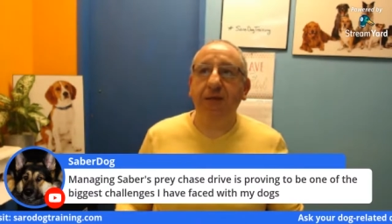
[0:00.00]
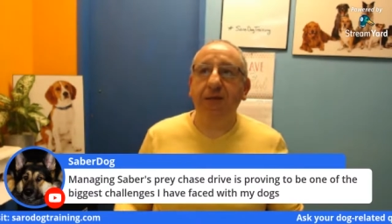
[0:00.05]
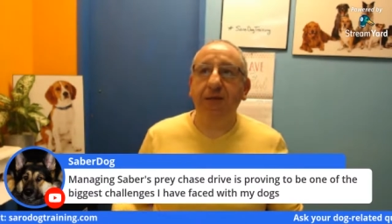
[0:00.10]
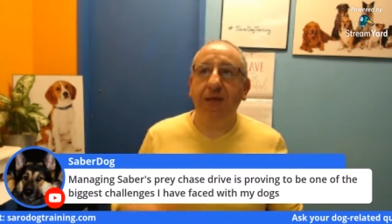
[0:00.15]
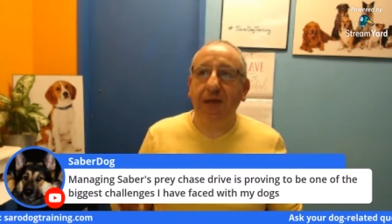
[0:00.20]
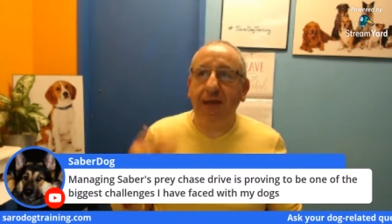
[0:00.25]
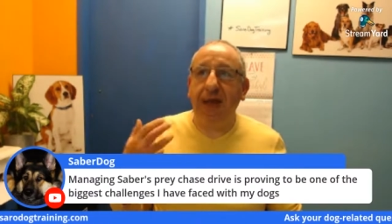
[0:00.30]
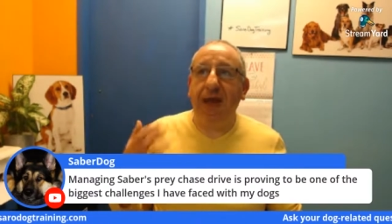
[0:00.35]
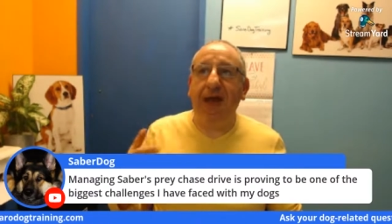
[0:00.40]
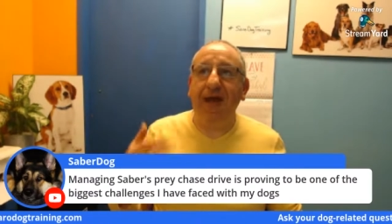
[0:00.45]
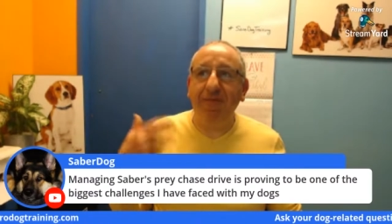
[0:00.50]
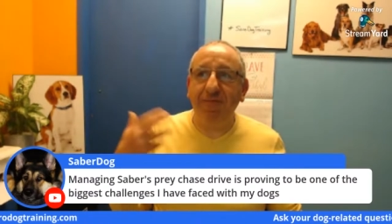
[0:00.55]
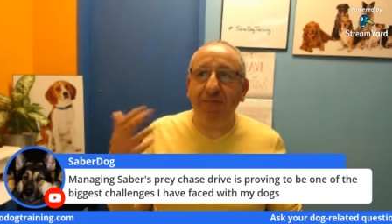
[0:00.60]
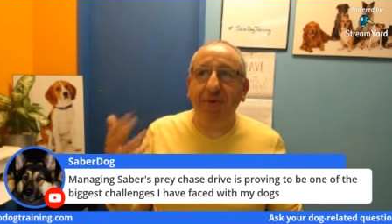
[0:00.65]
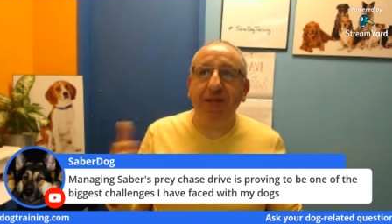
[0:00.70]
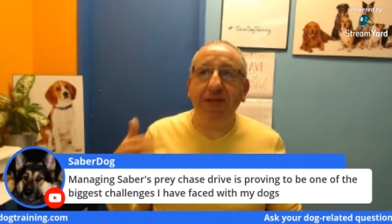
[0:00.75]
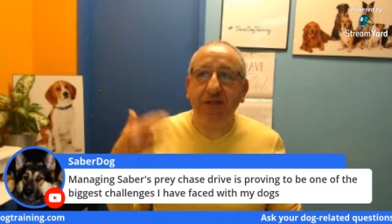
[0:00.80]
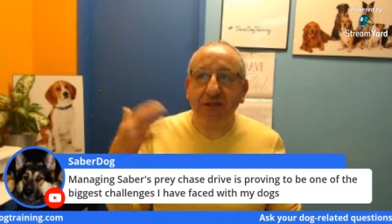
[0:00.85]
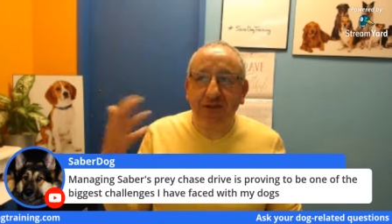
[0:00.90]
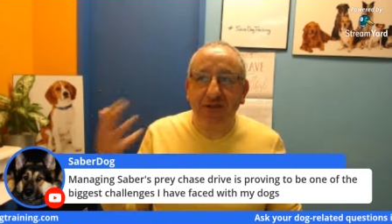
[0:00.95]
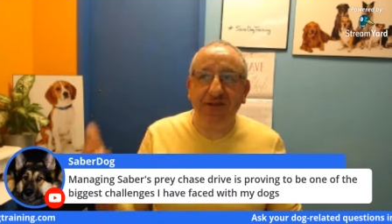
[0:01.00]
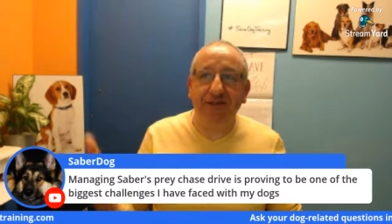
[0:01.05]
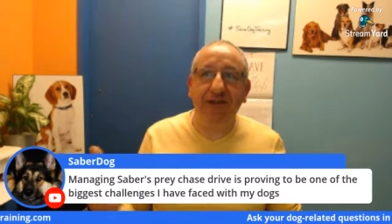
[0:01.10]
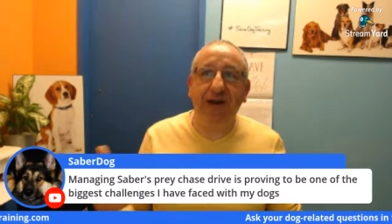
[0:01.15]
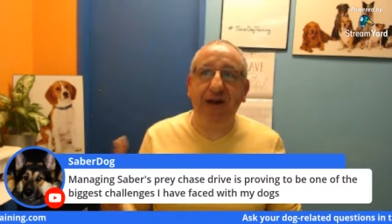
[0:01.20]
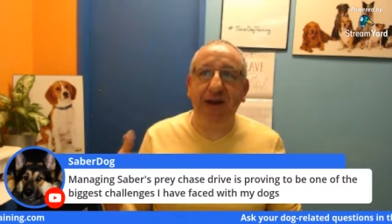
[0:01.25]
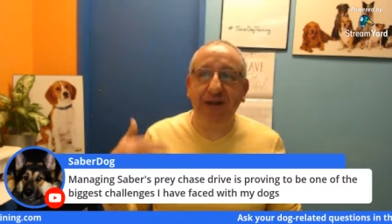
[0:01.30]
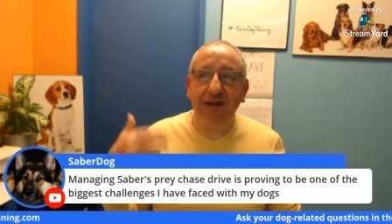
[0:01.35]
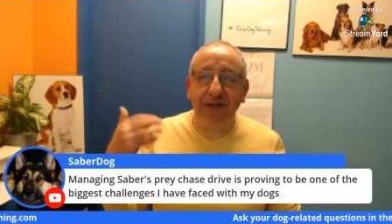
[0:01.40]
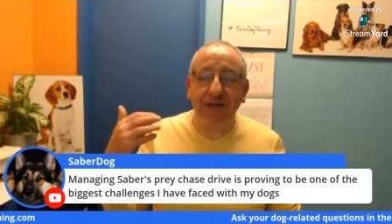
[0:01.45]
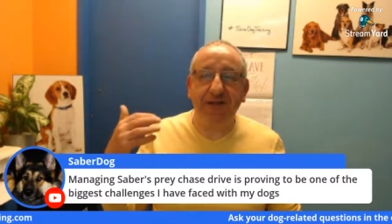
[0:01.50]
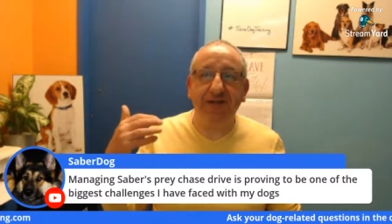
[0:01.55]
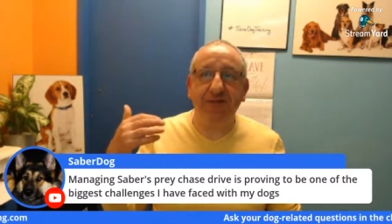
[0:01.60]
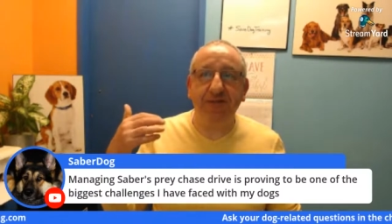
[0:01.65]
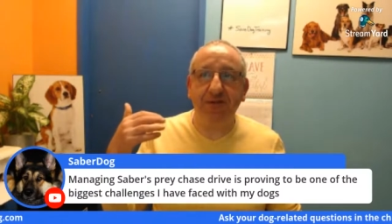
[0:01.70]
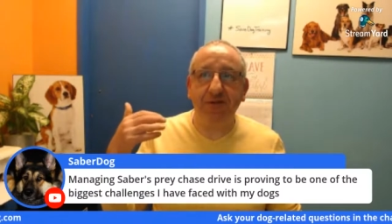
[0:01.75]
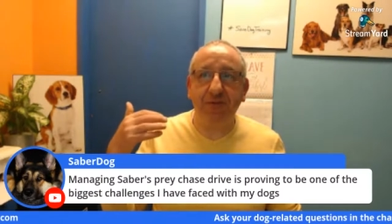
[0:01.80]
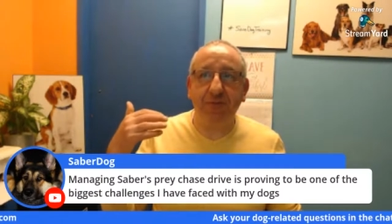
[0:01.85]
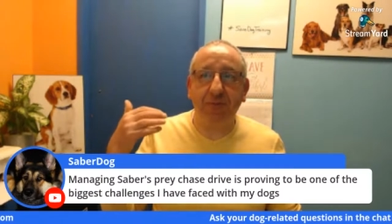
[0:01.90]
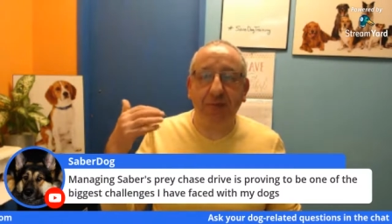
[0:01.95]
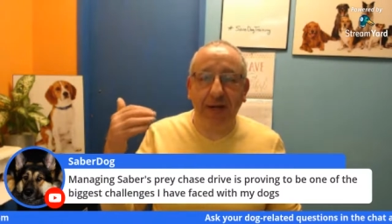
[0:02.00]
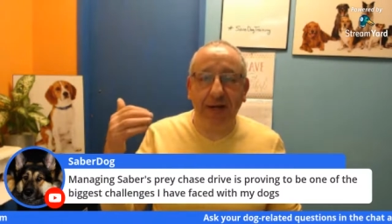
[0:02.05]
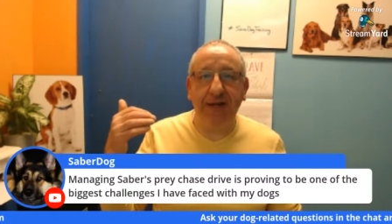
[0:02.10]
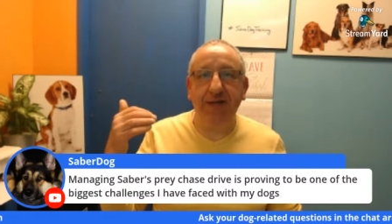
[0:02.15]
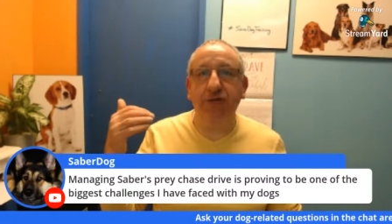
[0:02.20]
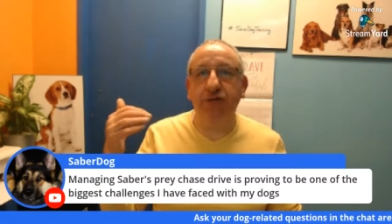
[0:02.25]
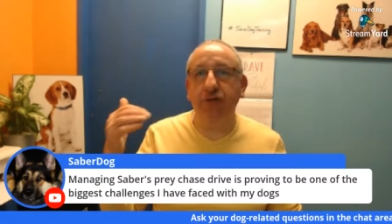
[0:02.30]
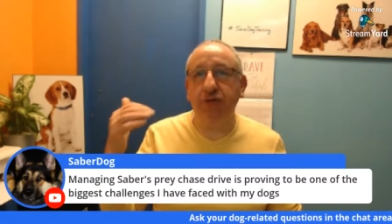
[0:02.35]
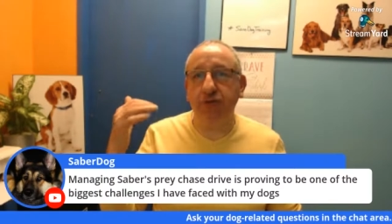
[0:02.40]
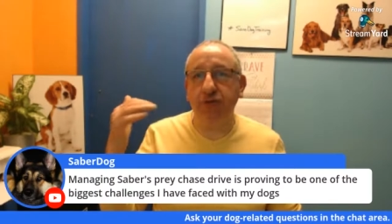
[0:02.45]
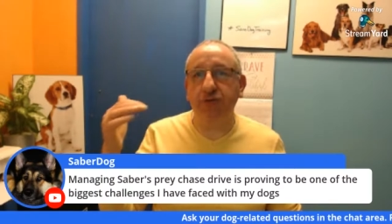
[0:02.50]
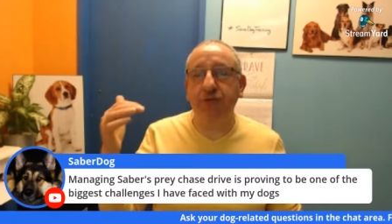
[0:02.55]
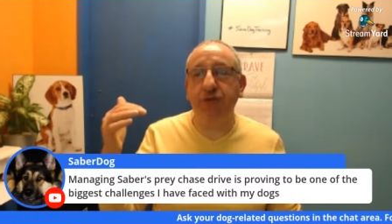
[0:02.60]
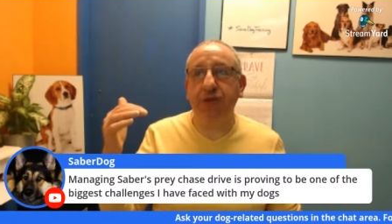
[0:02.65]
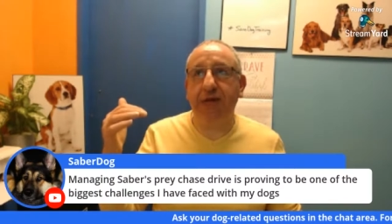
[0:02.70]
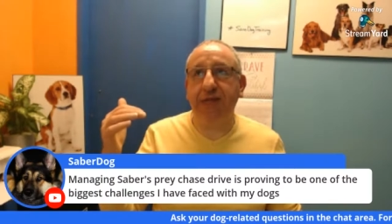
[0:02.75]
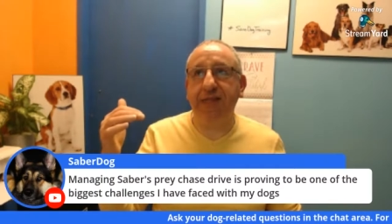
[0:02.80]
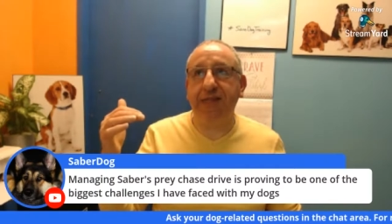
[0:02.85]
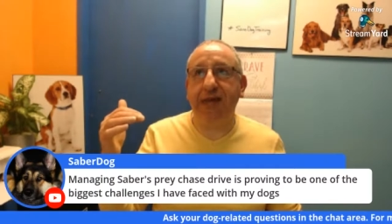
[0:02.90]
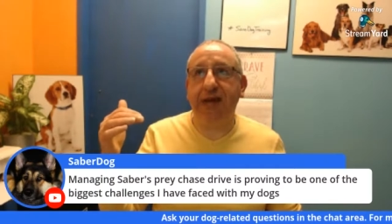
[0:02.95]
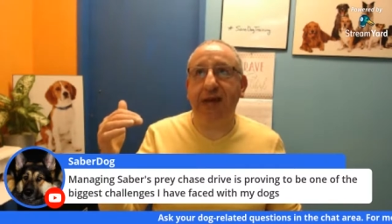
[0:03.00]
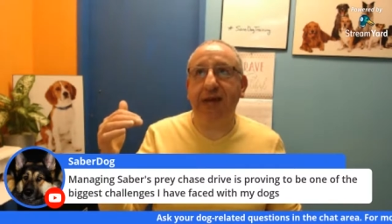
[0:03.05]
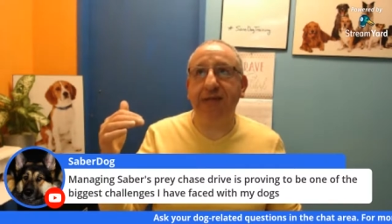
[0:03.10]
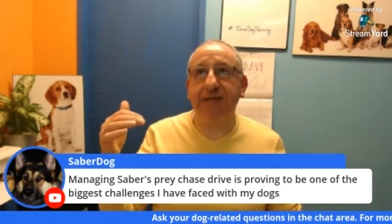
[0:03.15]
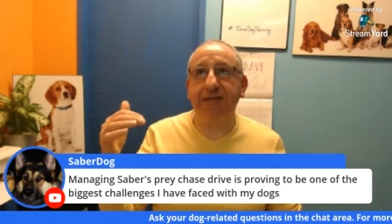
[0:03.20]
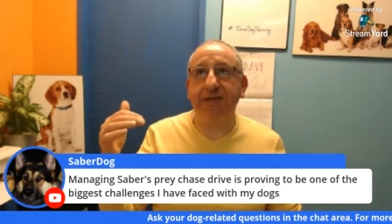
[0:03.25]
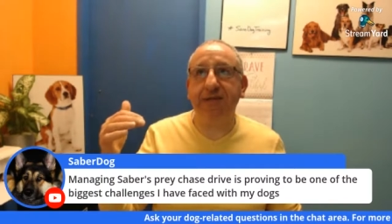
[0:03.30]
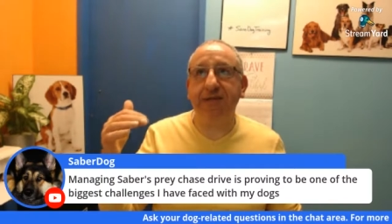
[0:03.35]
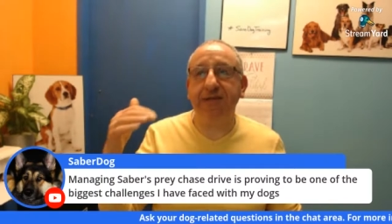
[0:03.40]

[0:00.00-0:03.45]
they have been designed and bred to do that task.